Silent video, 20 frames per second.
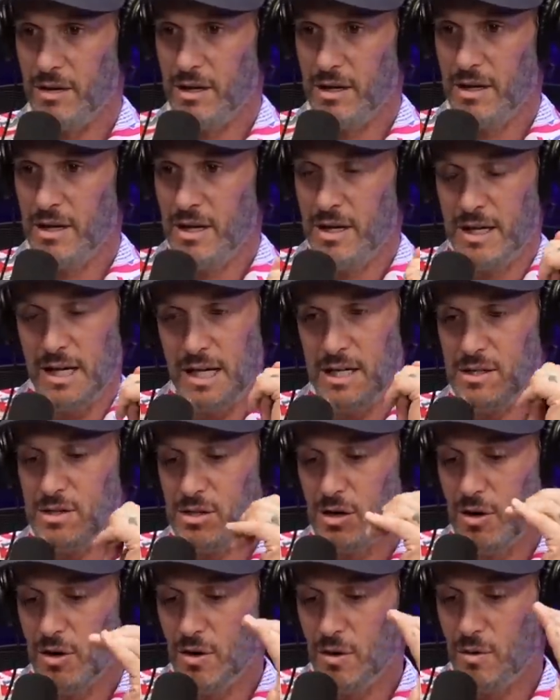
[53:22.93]
Mm -hmm. And
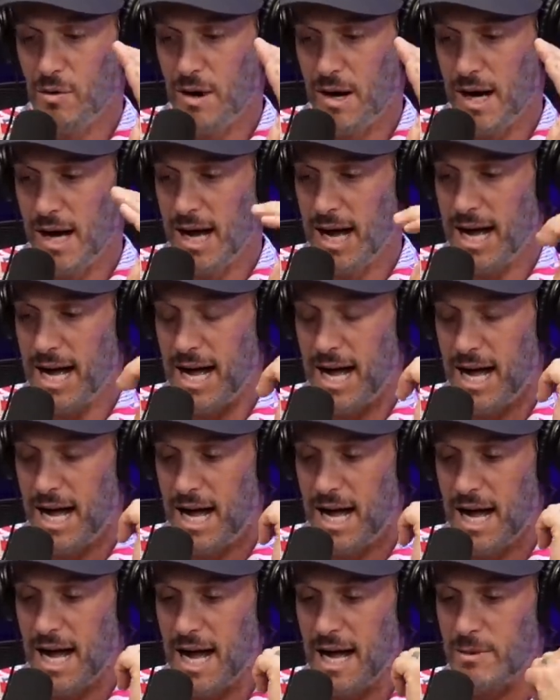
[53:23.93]
so
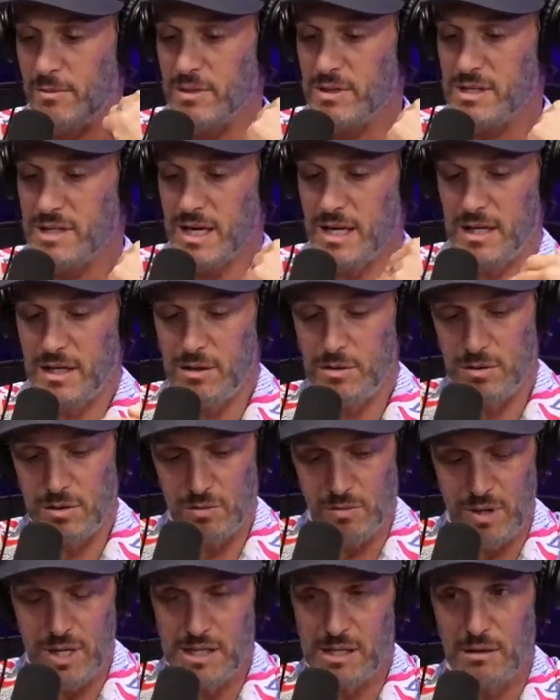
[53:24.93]
I would say to you,
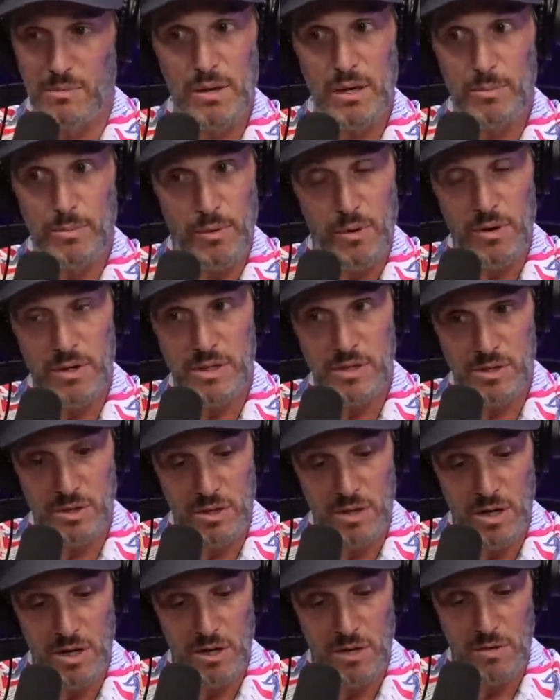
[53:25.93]
the reason to be important
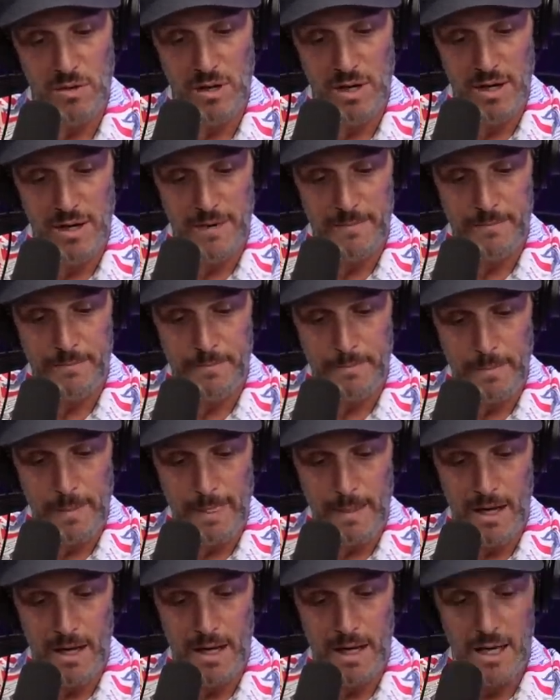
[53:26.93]
to go,
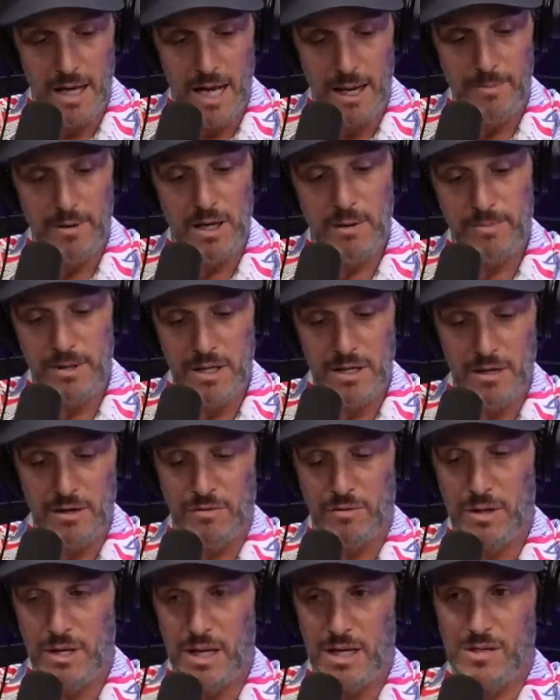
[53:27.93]
uh, I'm going to be there
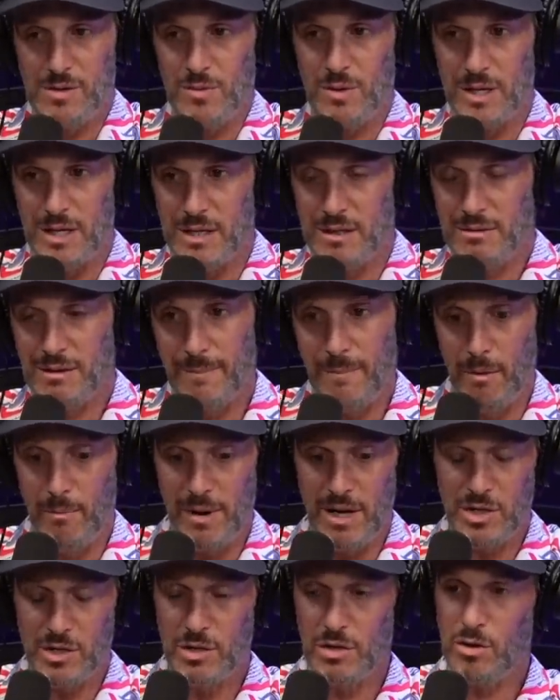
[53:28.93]
three days a week. I'm going
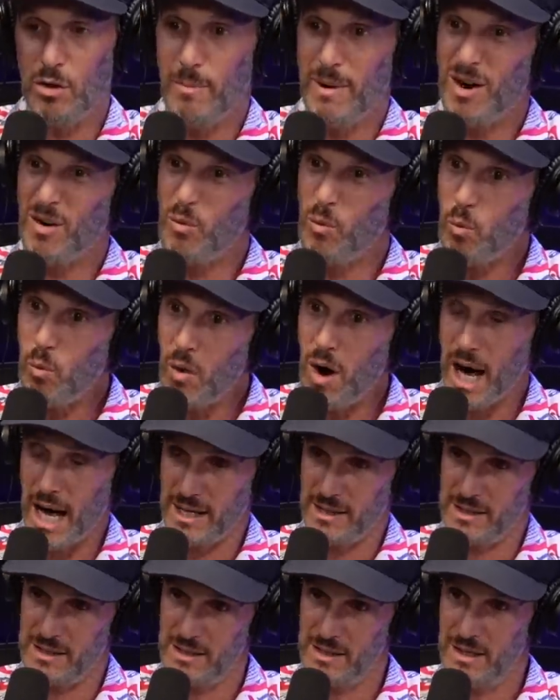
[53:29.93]
to make sure no matter
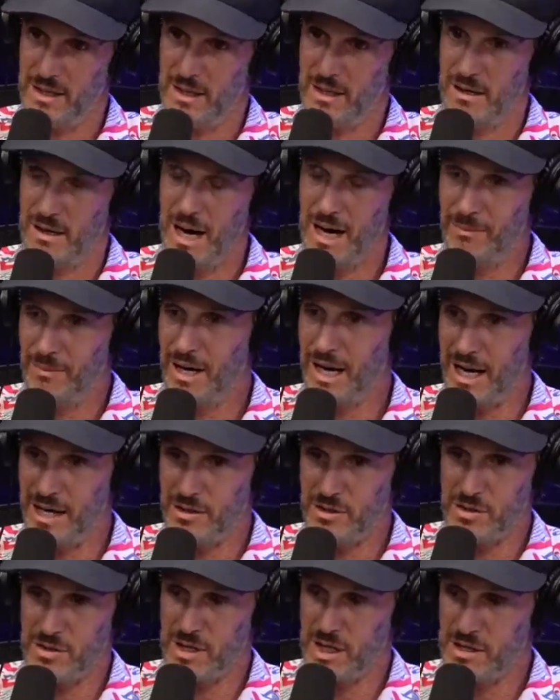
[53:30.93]
what, I'm going to
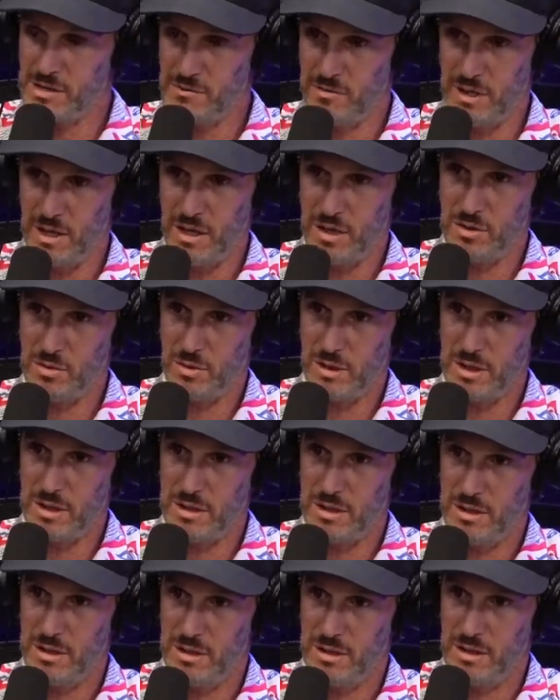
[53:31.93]
exercise three days a
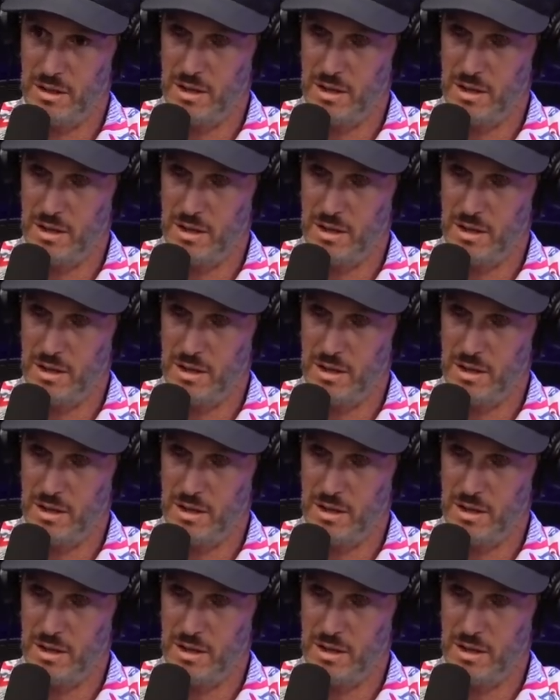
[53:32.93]
week.